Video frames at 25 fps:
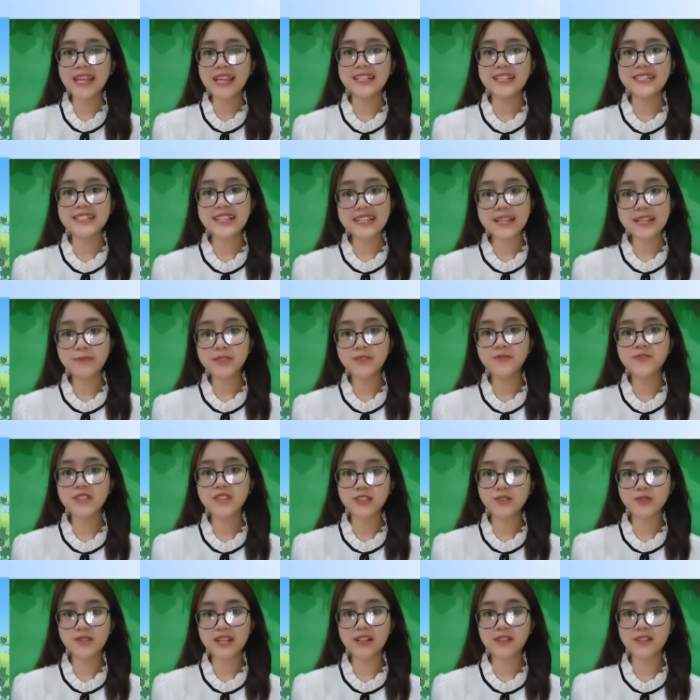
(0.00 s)
Its adaptive
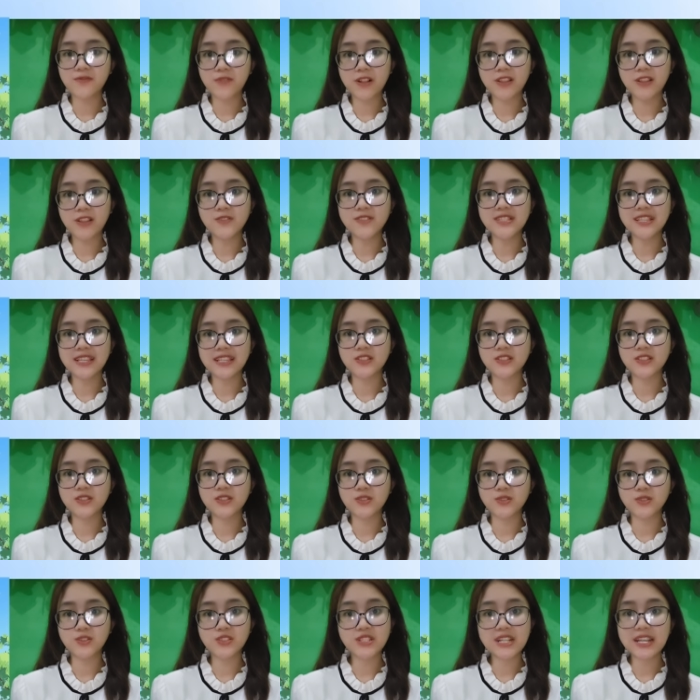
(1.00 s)
natural allows it
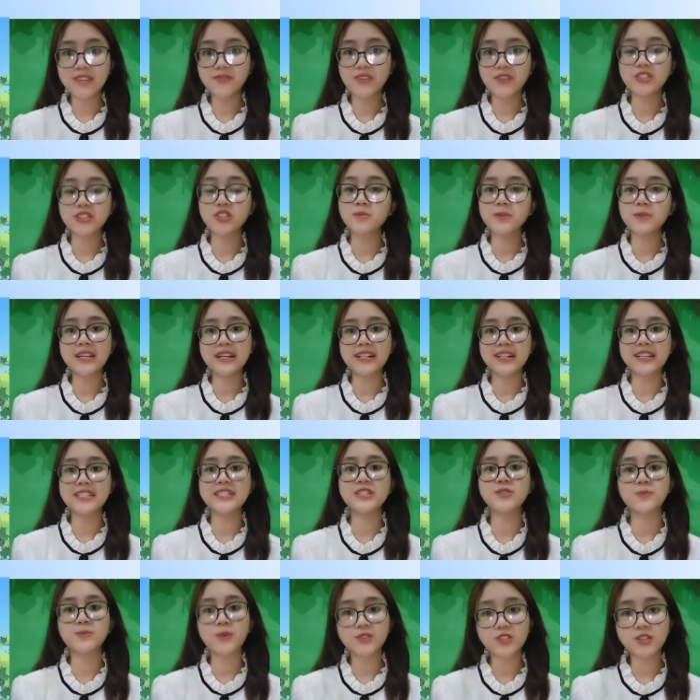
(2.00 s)
to thrive in tropical and
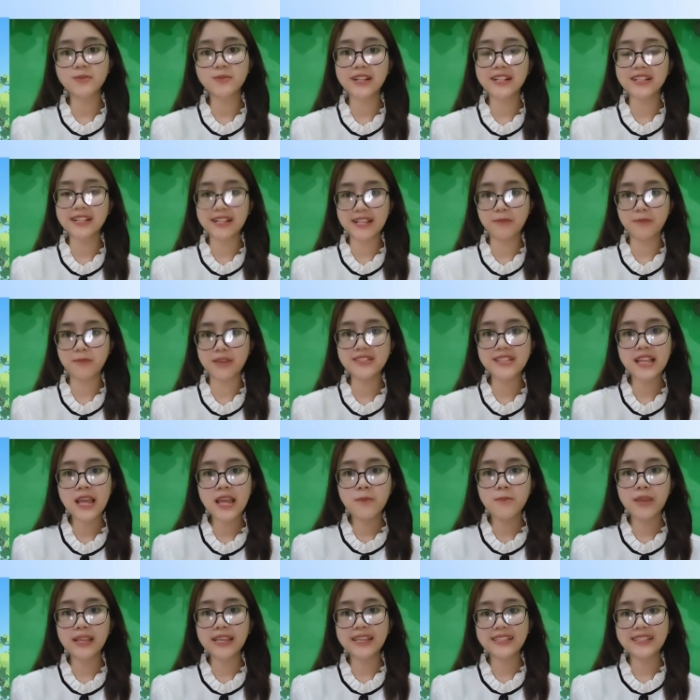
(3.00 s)
subtropical climates,
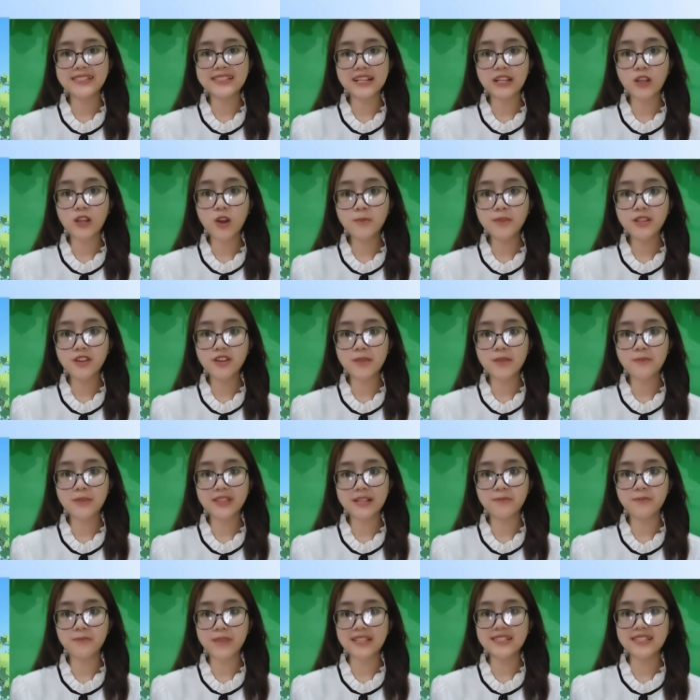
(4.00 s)
making it a common
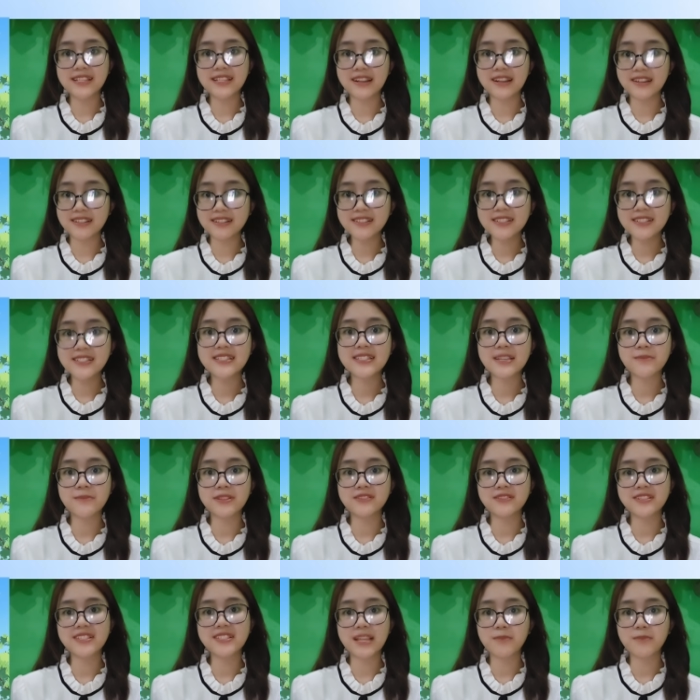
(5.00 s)
ornamental plant in gardens,
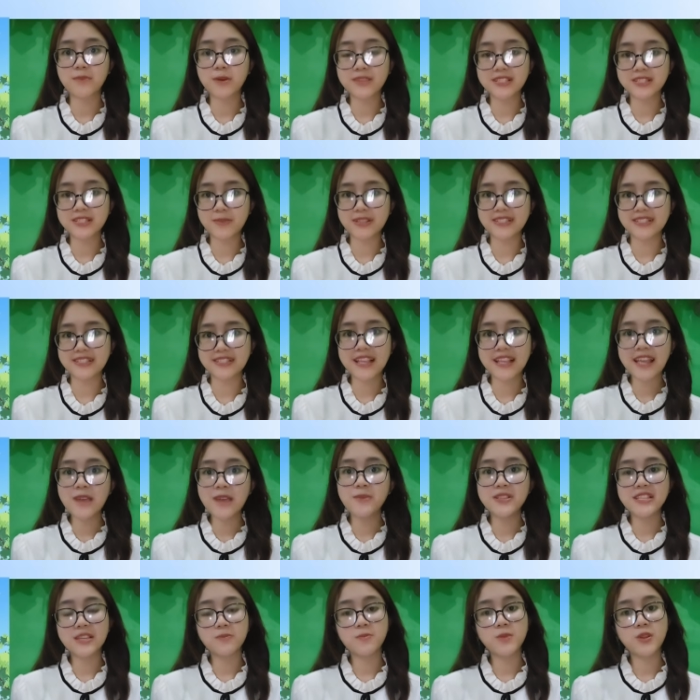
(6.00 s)
cemeteries, and public spaces.
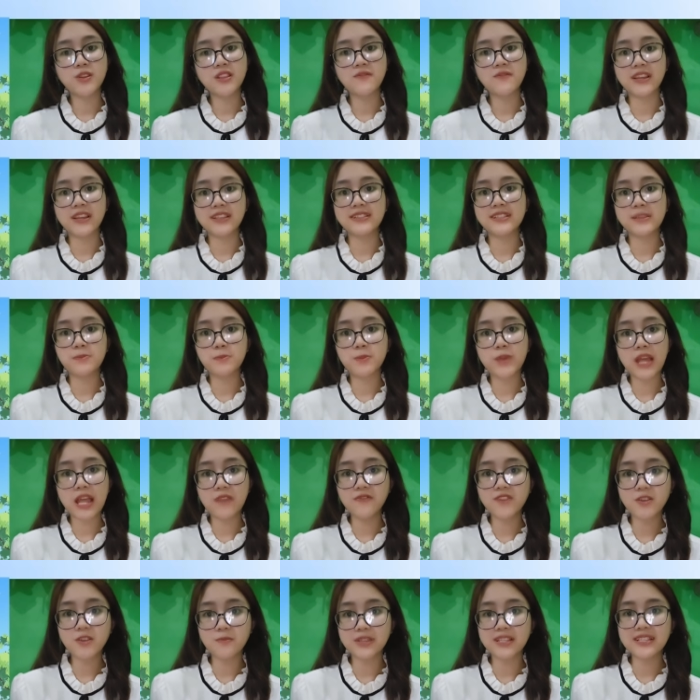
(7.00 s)
Besides beautifying the
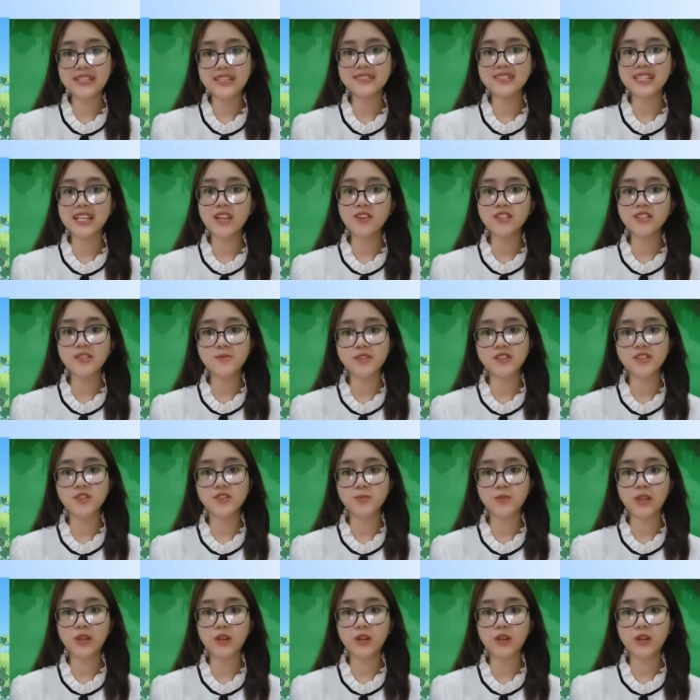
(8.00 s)
environment, the tree contributes to